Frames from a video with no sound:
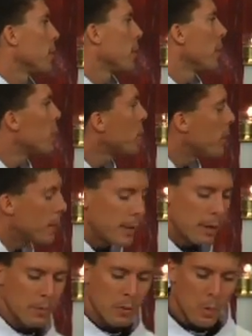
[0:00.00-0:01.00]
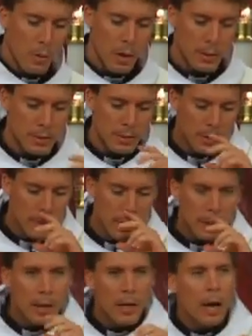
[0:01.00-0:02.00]
That's what the devil wants.
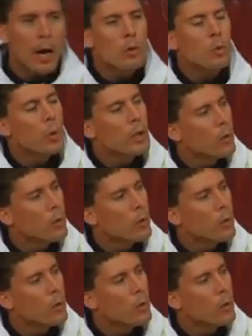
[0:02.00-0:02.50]
How do we